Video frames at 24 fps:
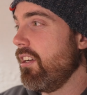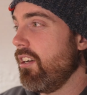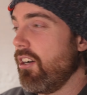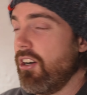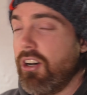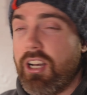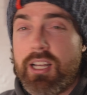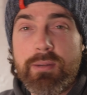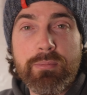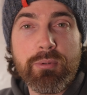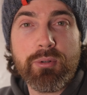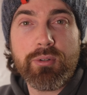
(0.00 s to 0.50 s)

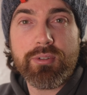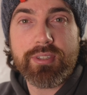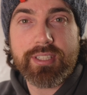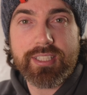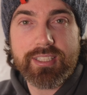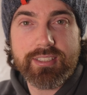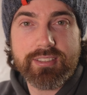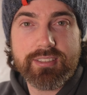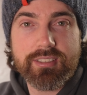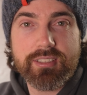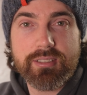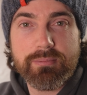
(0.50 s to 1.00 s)
I bought
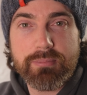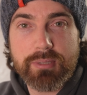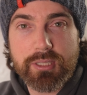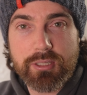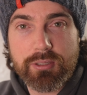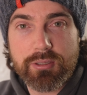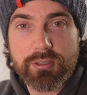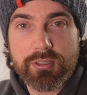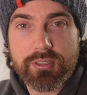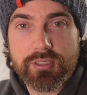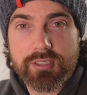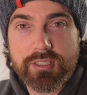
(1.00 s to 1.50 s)
this
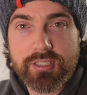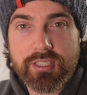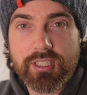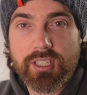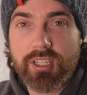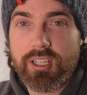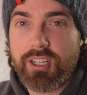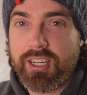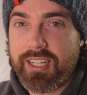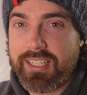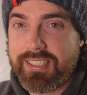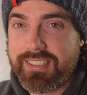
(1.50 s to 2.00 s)
because
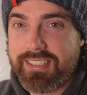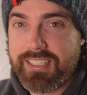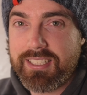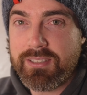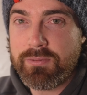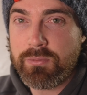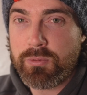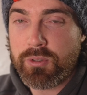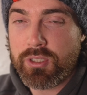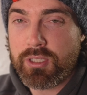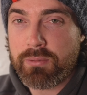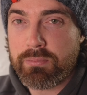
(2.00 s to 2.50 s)
I
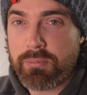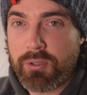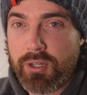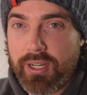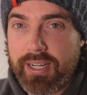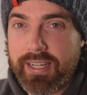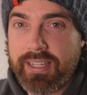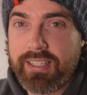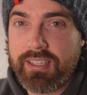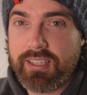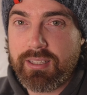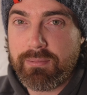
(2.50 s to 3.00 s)
didn't want to
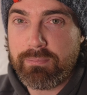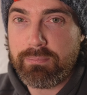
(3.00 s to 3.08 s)
buy the